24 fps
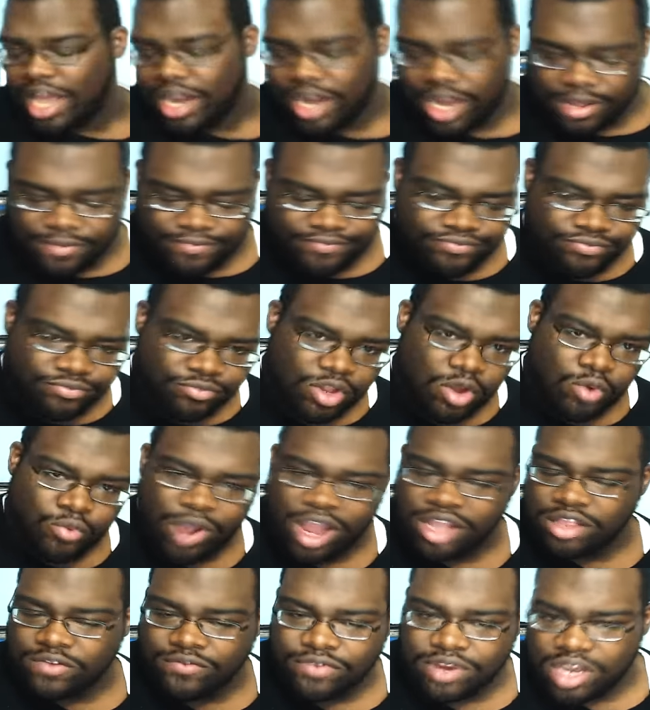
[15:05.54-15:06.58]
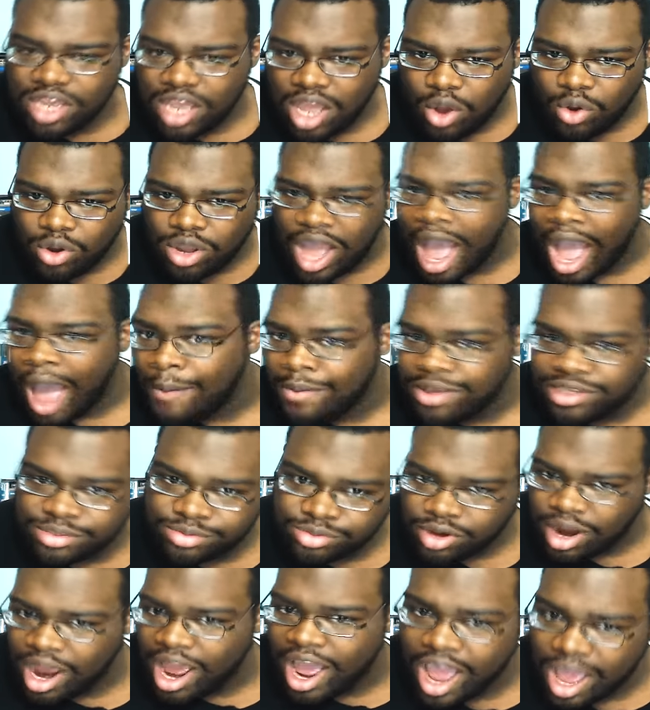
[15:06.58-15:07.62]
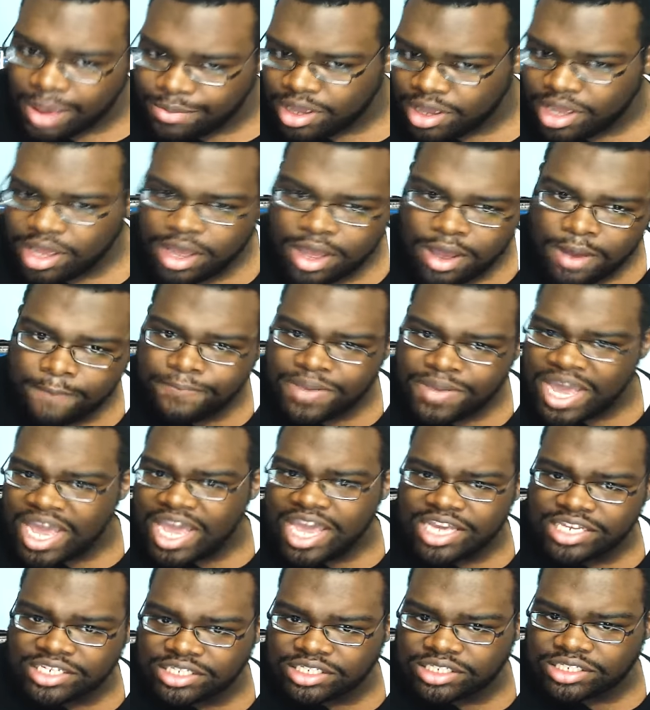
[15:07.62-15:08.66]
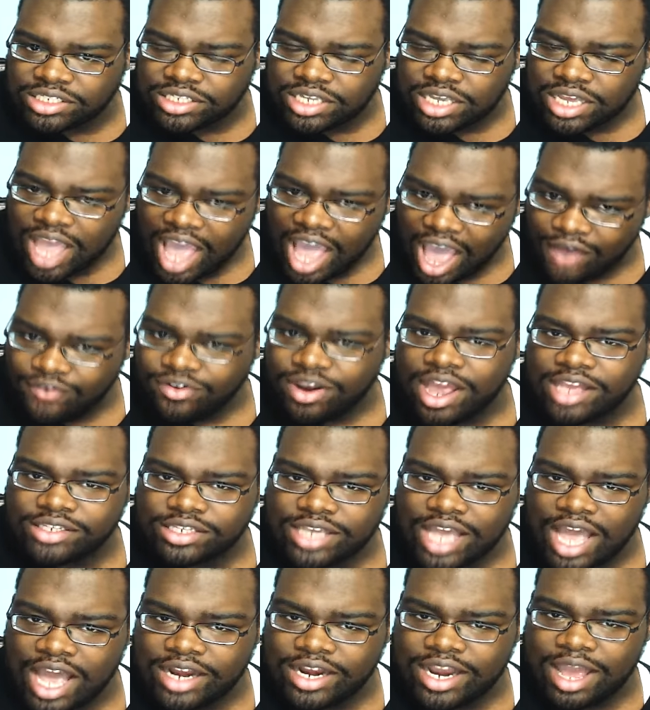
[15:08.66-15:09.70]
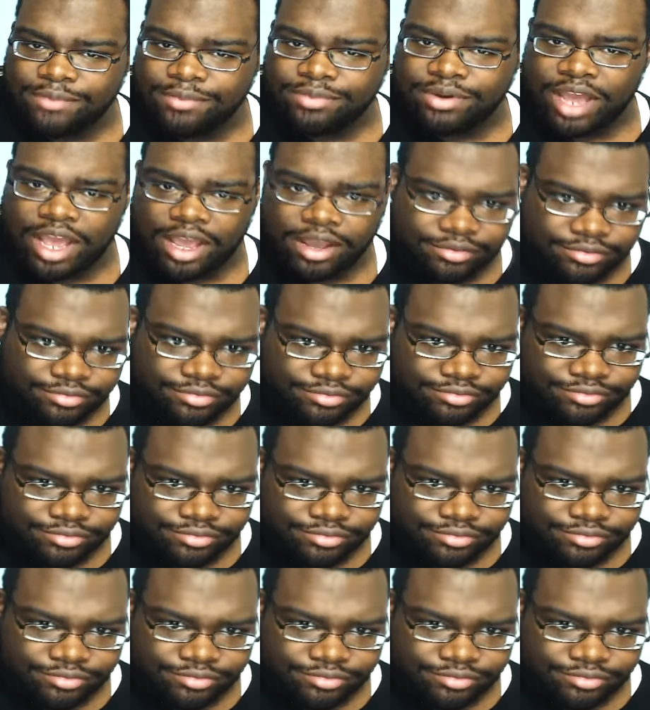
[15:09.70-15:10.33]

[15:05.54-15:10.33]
Lightning, rate the video, comment, subscribe. Peace! Have a nice goddamn day.